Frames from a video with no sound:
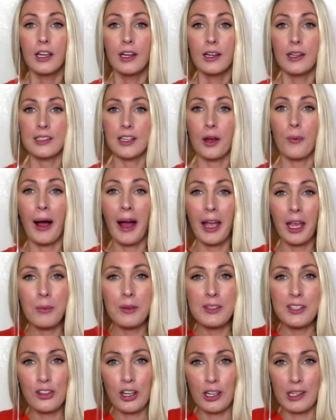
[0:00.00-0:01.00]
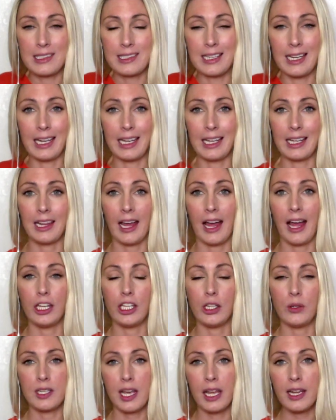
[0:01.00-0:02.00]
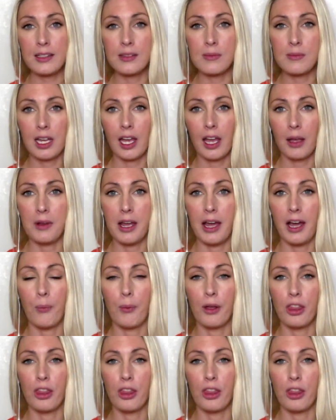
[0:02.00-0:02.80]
So I am suggesting that you take some time now,